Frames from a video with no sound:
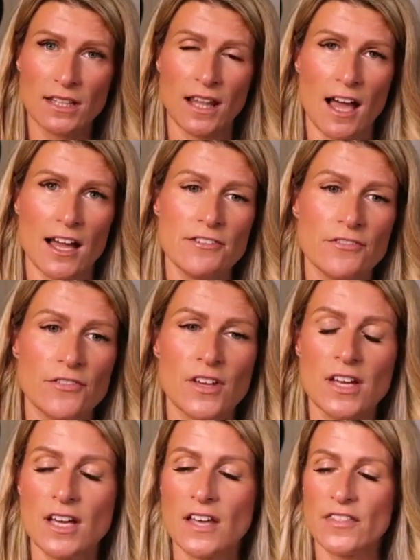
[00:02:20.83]
in life.
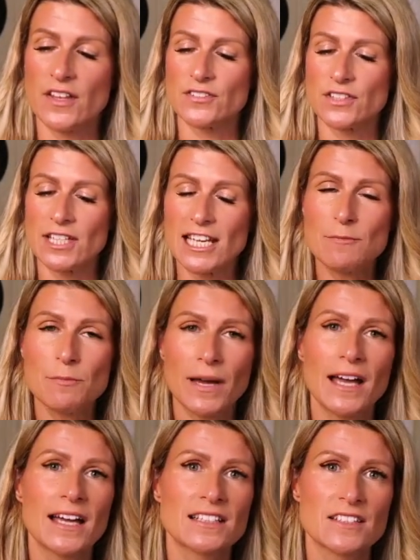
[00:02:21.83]
There's an
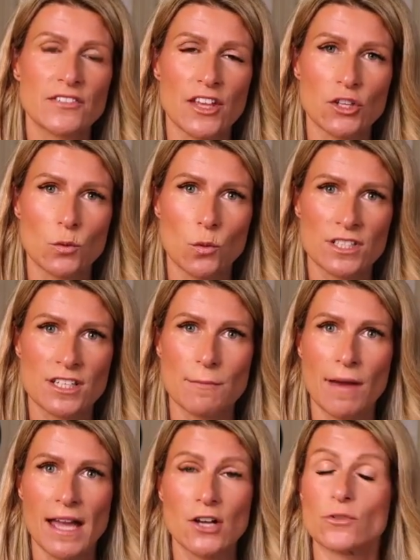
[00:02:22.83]
impact that you want
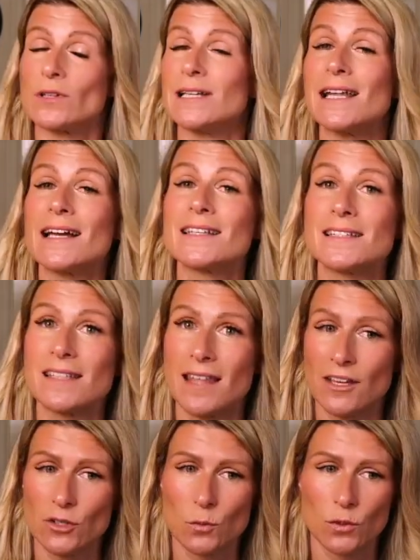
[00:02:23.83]
to make or a legacy
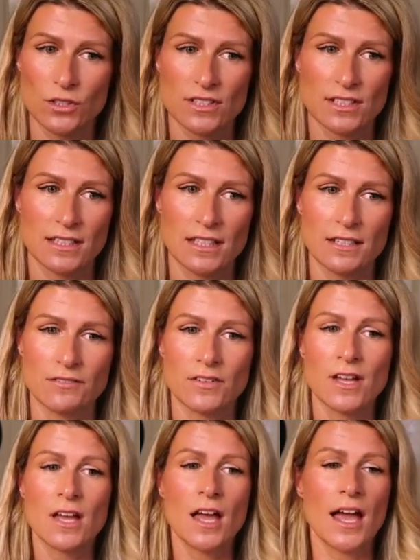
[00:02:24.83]
that you want to
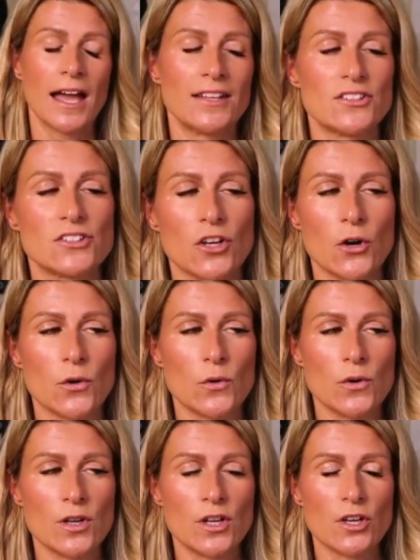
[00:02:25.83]
leave. And
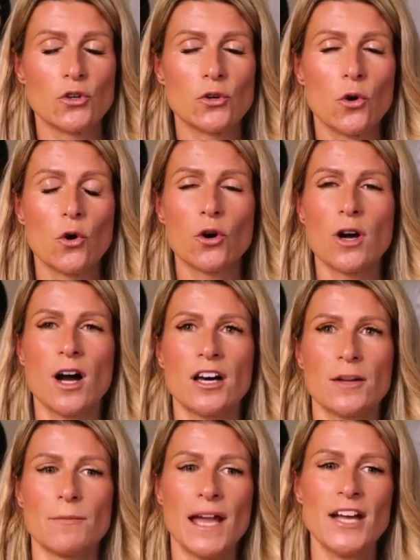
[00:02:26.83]
so your
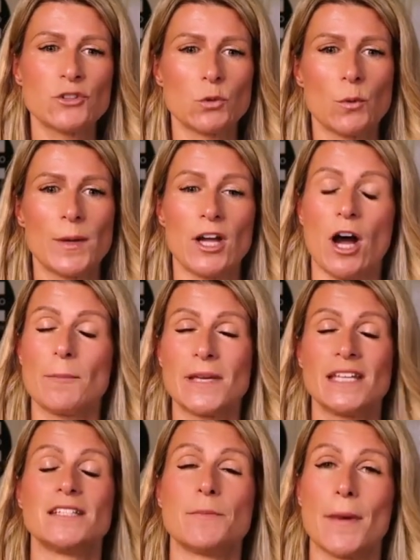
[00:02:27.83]
kind of mantra will be, I'm
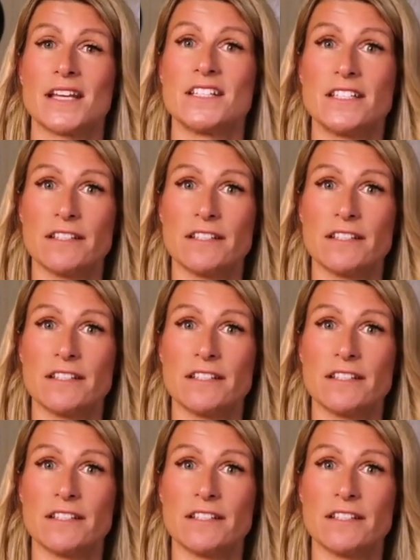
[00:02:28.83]
here to make a